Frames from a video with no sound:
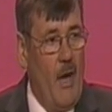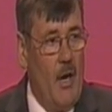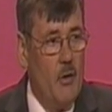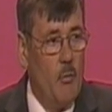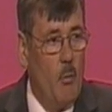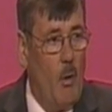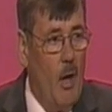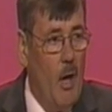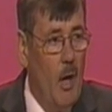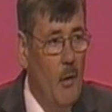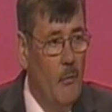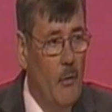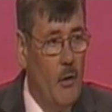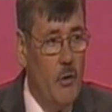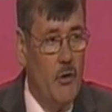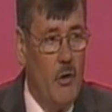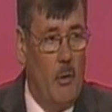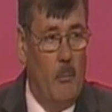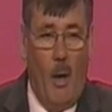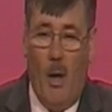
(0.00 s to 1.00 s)
And that's why
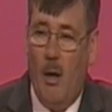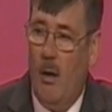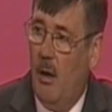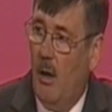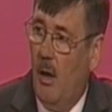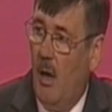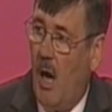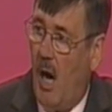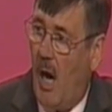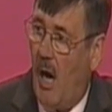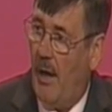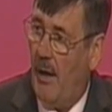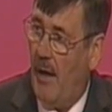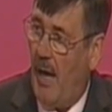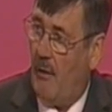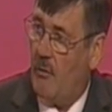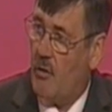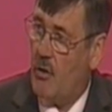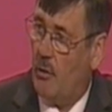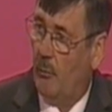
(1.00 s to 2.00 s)
over the summer, I
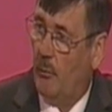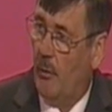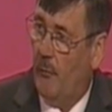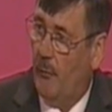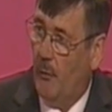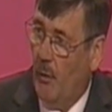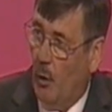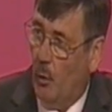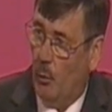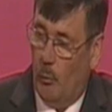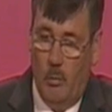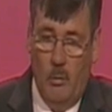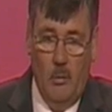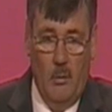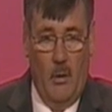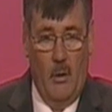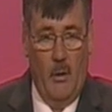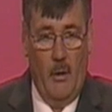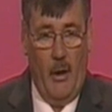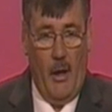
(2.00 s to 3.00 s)
announced a
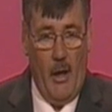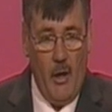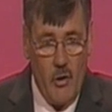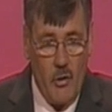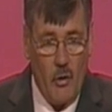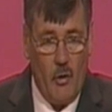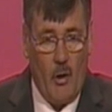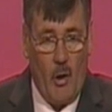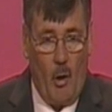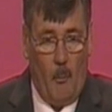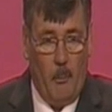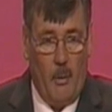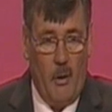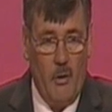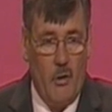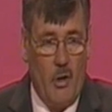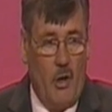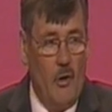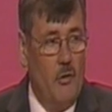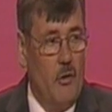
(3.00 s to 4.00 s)
review into the
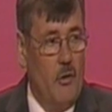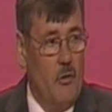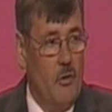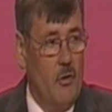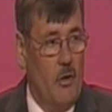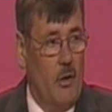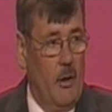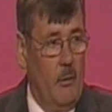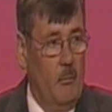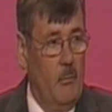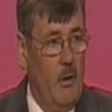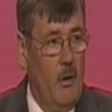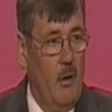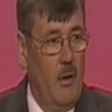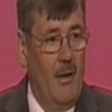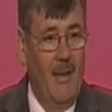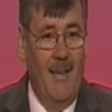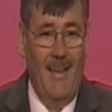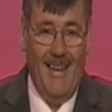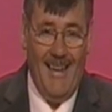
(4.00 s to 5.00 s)
compensation scheme,
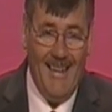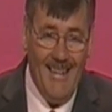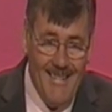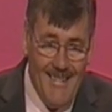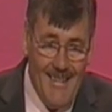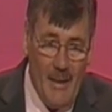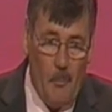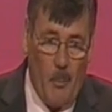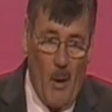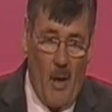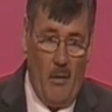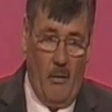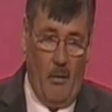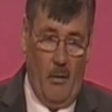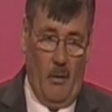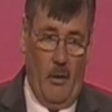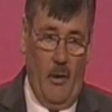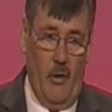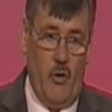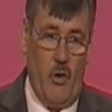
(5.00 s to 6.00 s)

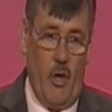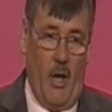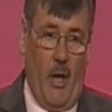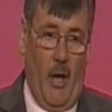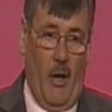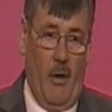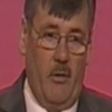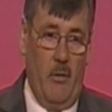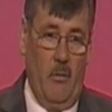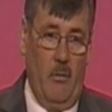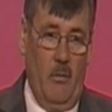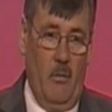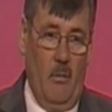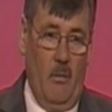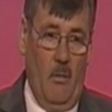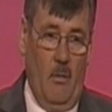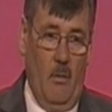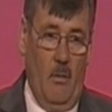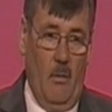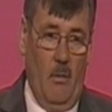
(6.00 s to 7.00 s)
independently chaired
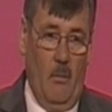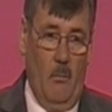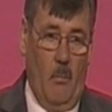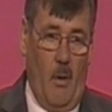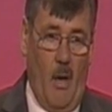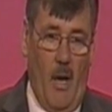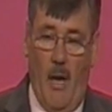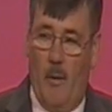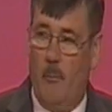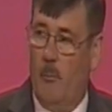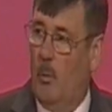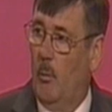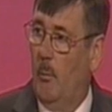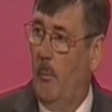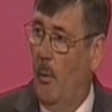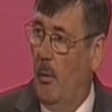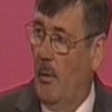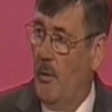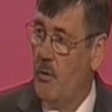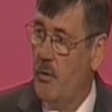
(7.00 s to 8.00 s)
by
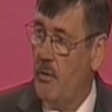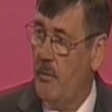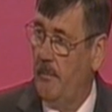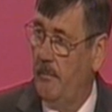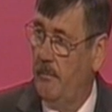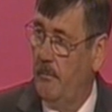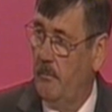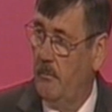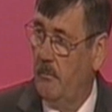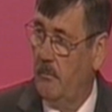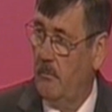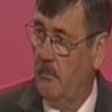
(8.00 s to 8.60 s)
Admiral Boyce.